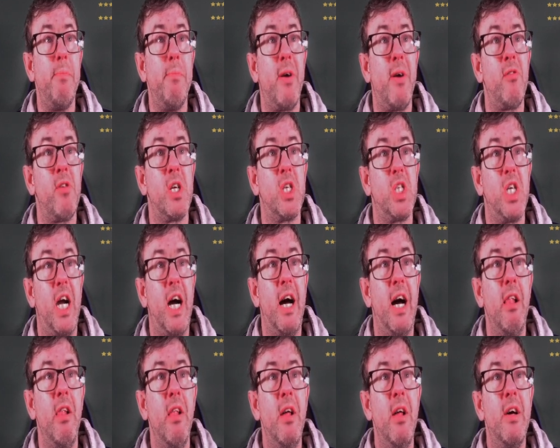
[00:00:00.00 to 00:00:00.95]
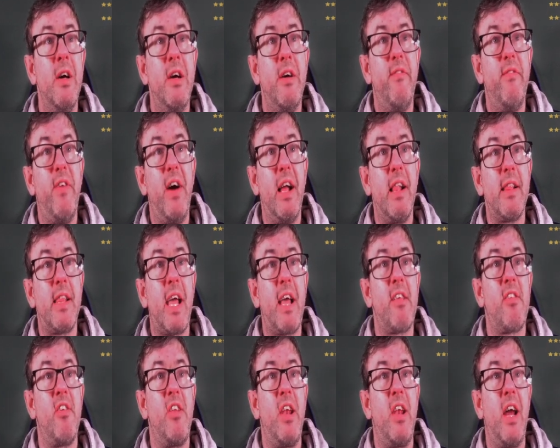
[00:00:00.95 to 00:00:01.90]
Marichal,
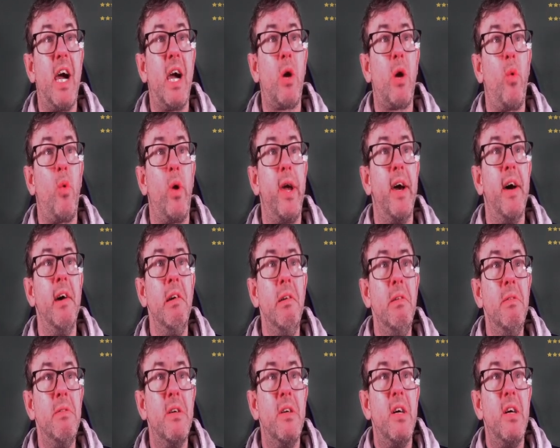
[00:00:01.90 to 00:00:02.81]
Valdez and Aguiar,